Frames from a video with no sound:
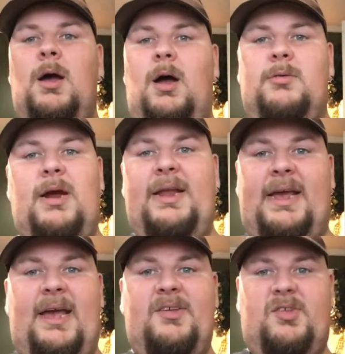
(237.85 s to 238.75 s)
Alrighty
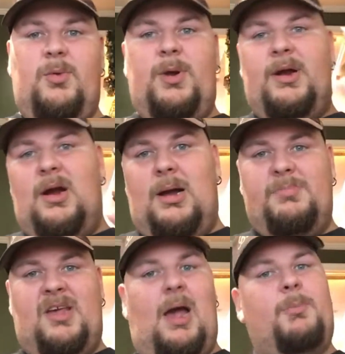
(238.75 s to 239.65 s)
guys, so we are
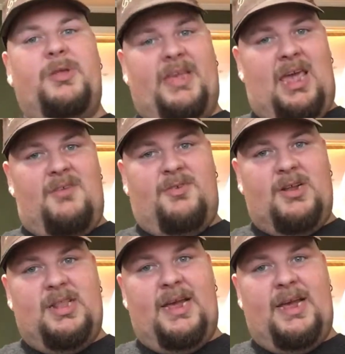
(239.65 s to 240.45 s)
up top with the Kayfun